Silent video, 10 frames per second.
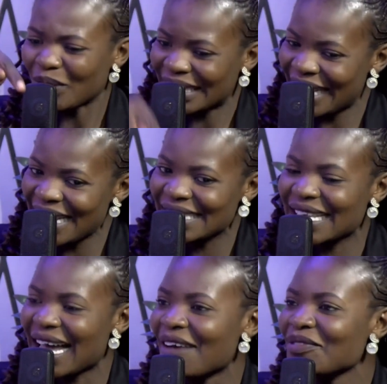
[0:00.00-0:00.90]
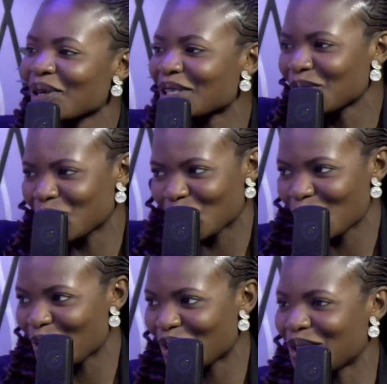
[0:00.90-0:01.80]
things that have nothing to do
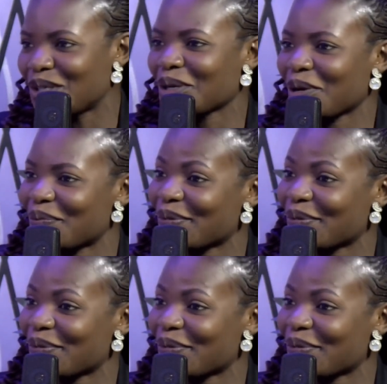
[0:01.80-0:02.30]
with the job.